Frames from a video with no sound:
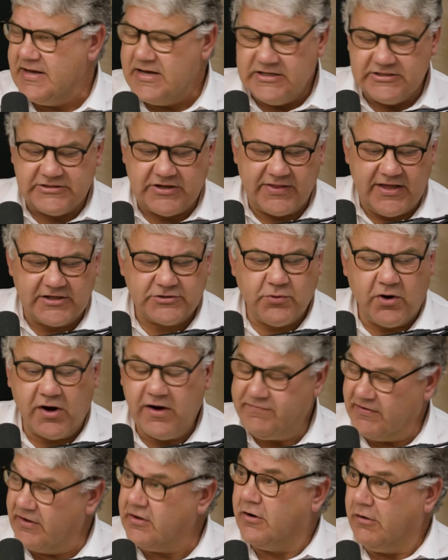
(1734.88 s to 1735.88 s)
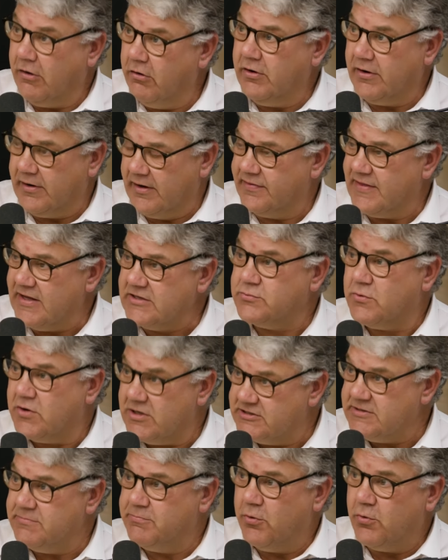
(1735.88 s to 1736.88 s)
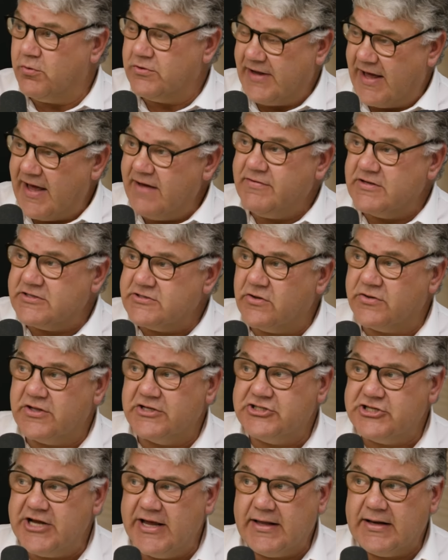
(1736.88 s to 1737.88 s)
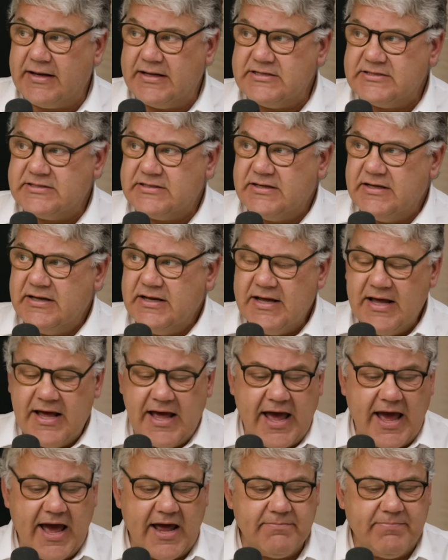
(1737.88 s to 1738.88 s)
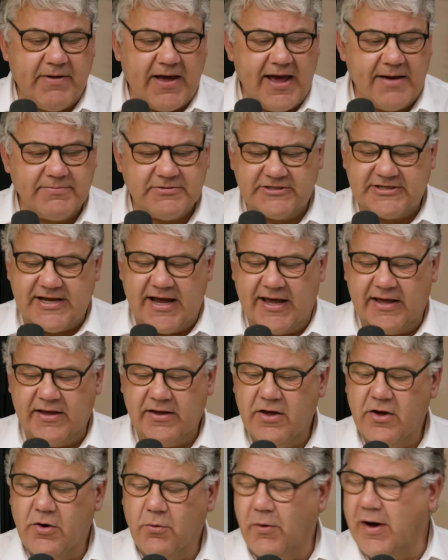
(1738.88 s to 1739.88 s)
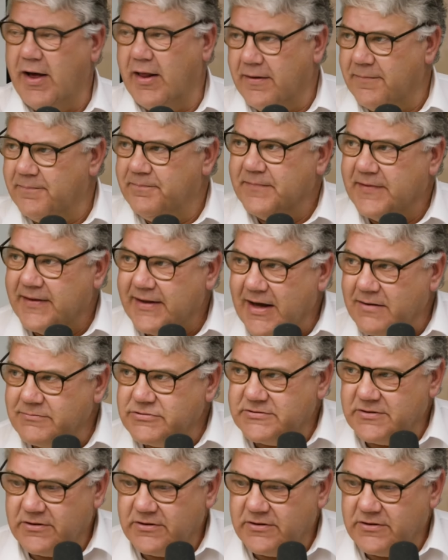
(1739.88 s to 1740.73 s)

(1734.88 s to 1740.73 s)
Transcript: So that's why I've included it. That's why it's important to have this on the checklist. And perhaps saying, well, comes to